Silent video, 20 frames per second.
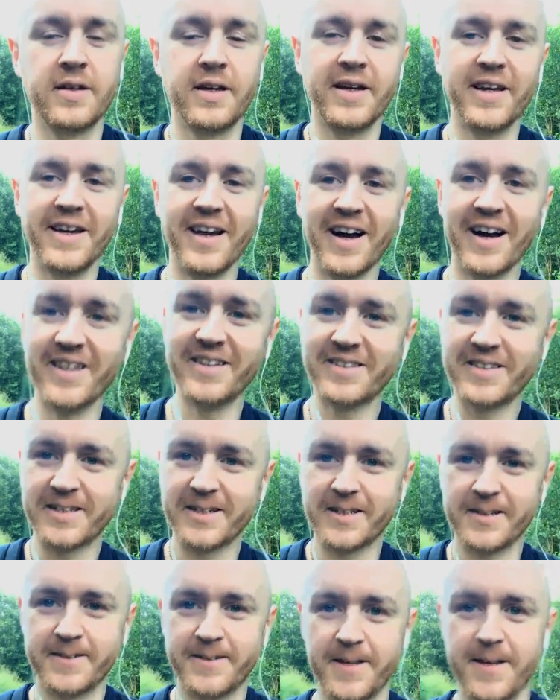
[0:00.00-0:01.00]
Hey
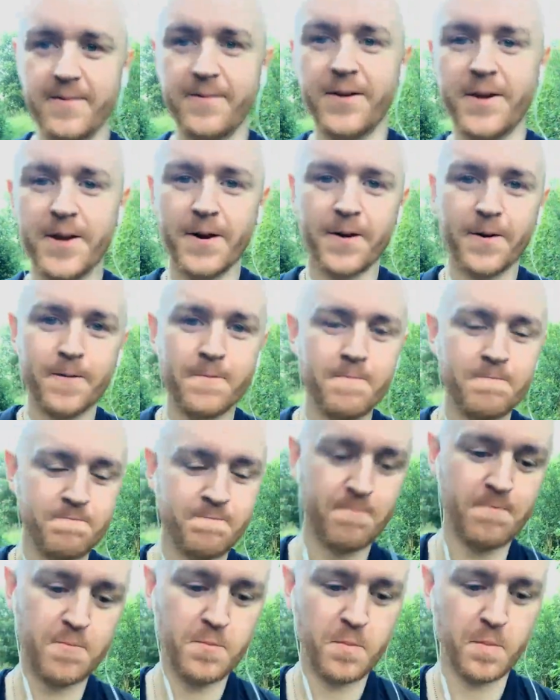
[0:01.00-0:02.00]
guys, David here.
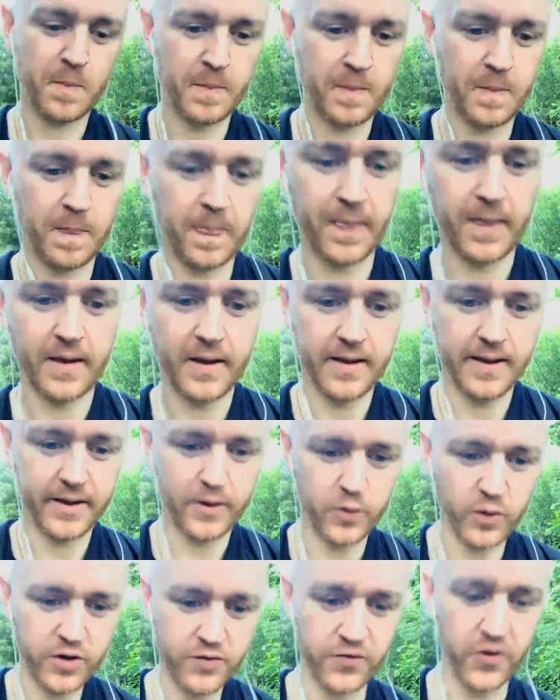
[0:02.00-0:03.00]
A
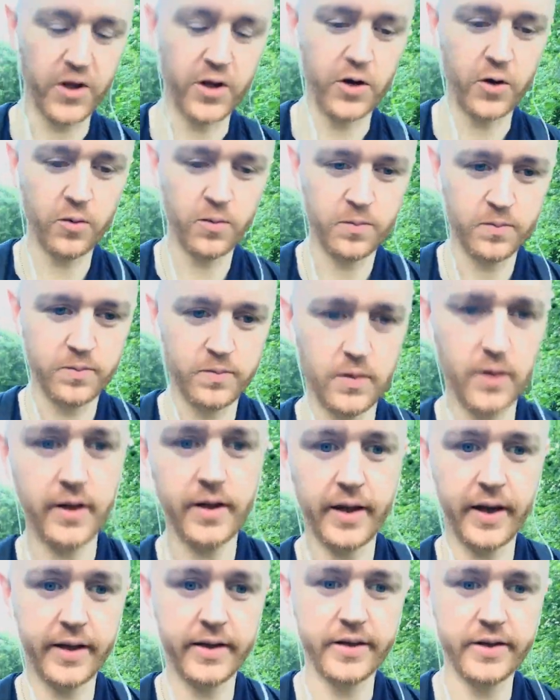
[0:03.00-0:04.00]
quick video,
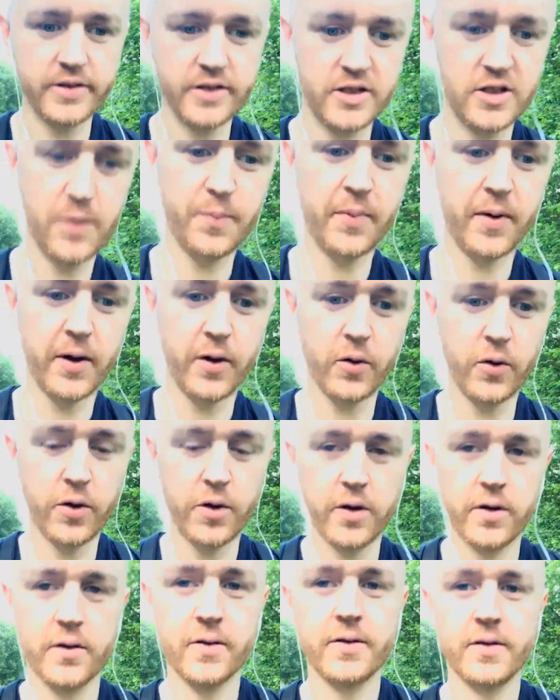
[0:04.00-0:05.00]
and this is
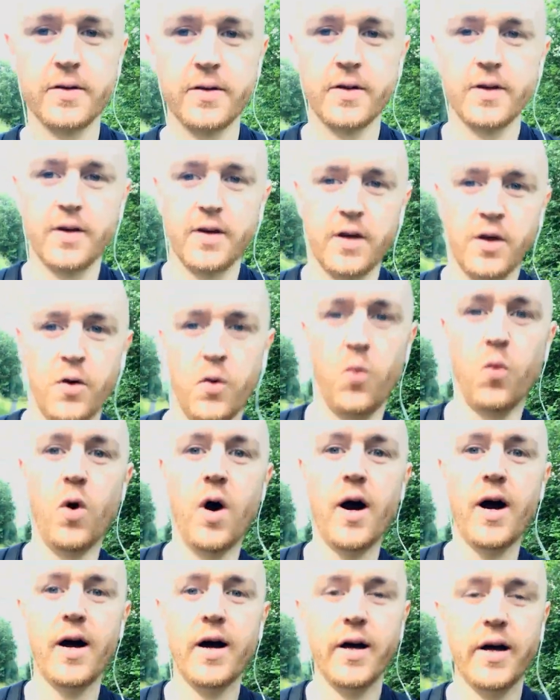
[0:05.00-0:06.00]
about
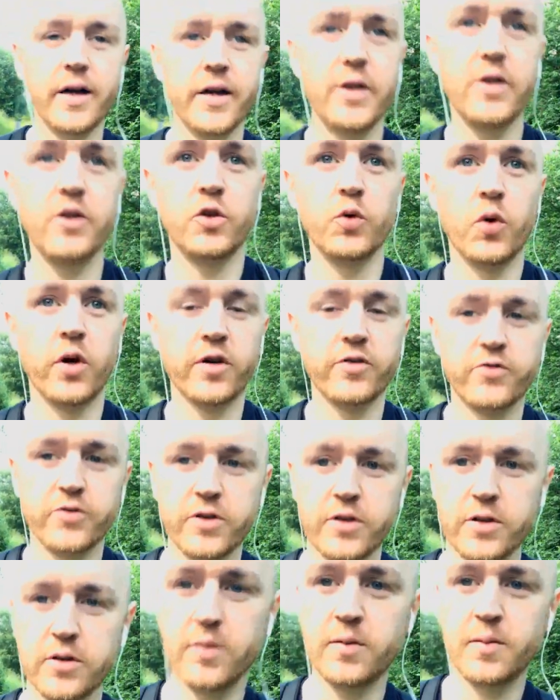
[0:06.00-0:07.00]
why do I
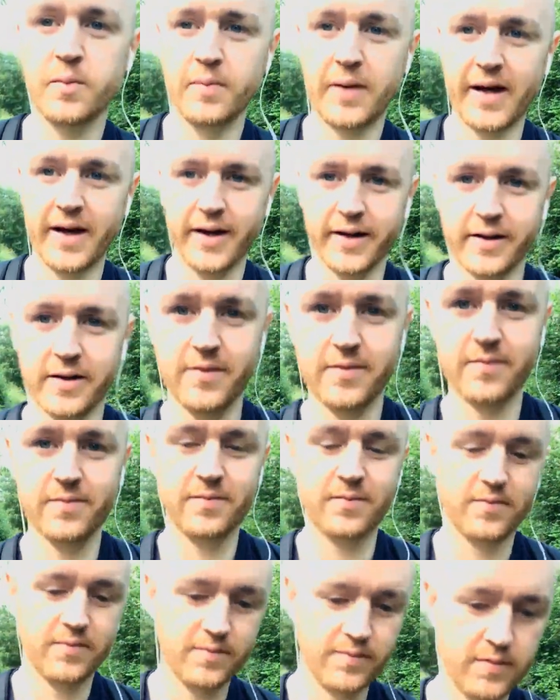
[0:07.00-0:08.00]
feel bad?
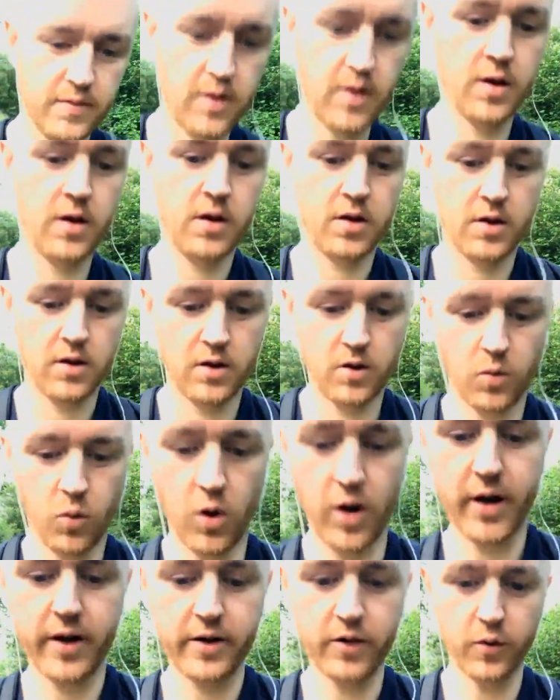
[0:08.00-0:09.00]

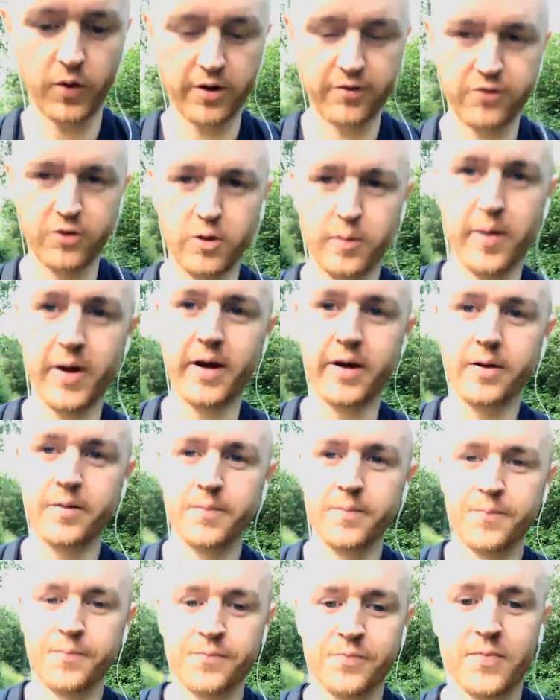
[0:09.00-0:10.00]
Why do I feel bad?
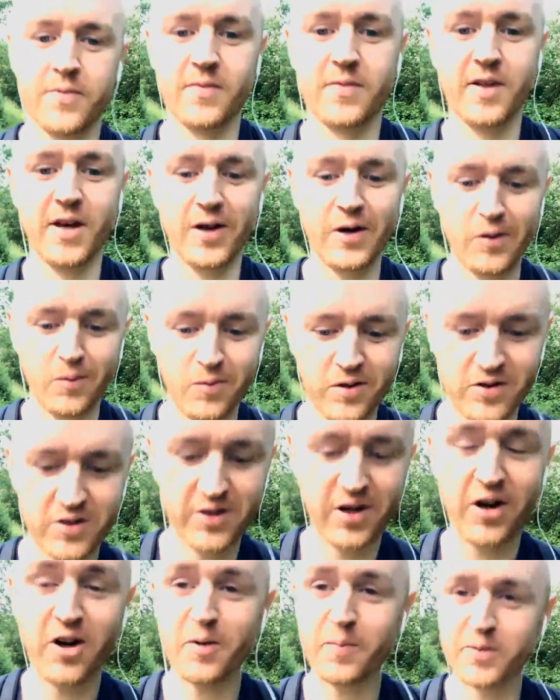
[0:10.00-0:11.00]
Now, as a
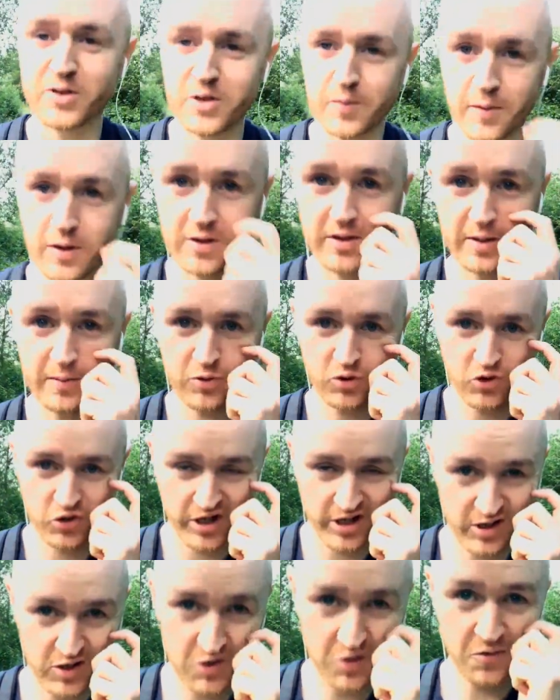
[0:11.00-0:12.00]
therapist, it might seem
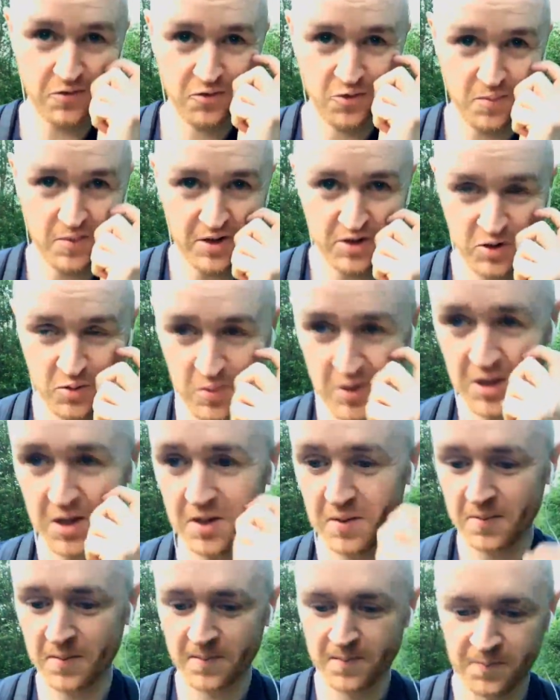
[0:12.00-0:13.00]
strange for me to be
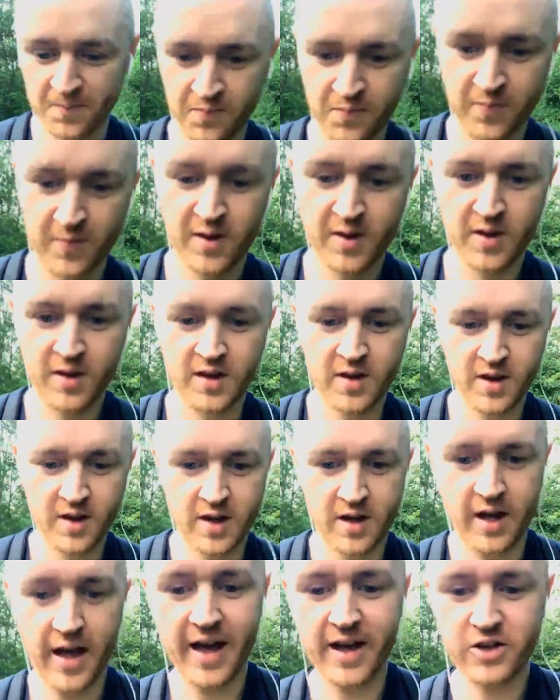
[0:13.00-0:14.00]

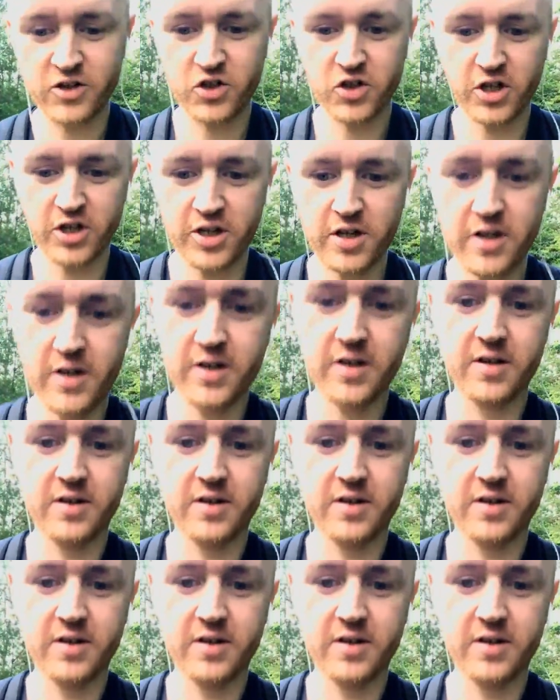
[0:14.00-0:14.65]
actually